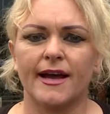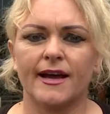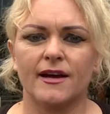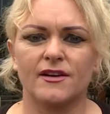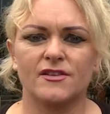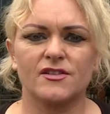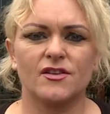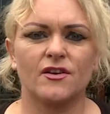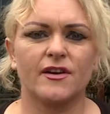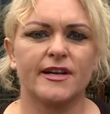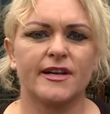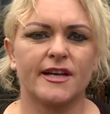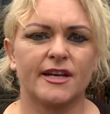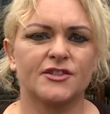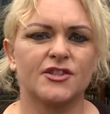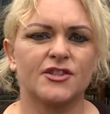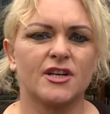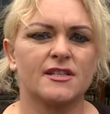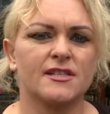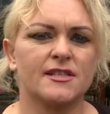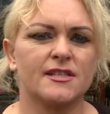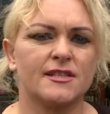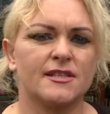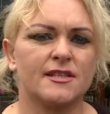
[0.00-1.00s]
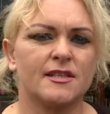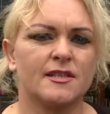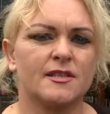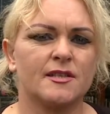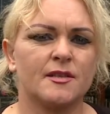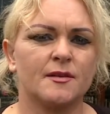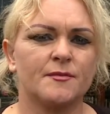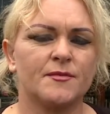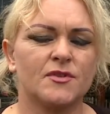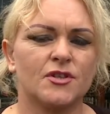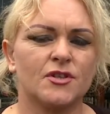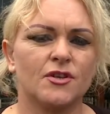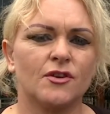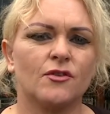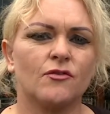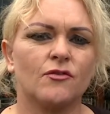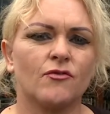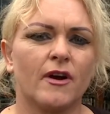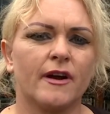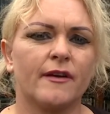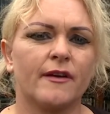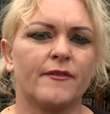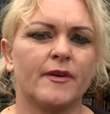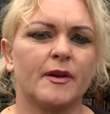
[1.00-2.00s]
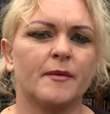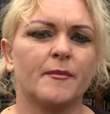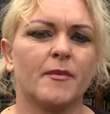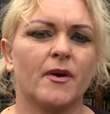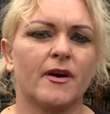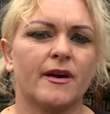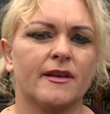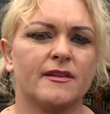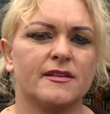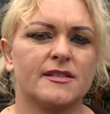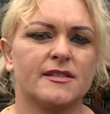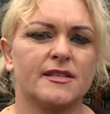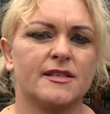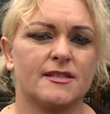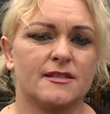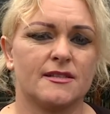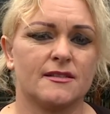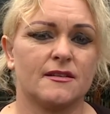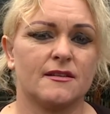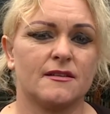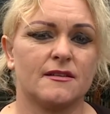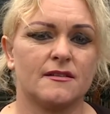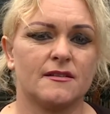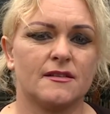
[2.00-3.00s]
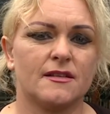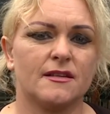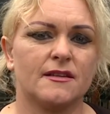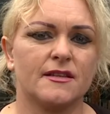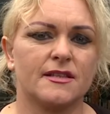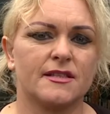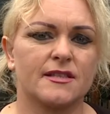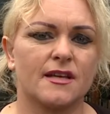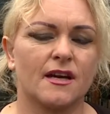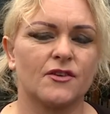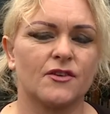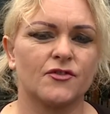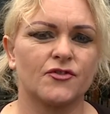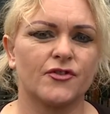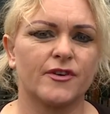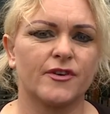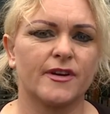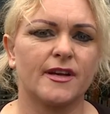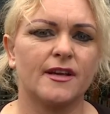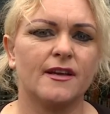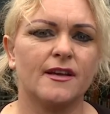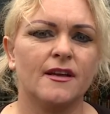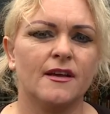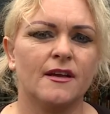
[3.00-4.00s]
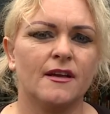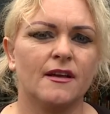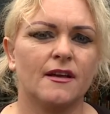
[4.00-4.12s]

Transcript: outside our justice system to do the right thing by the citizens in this country.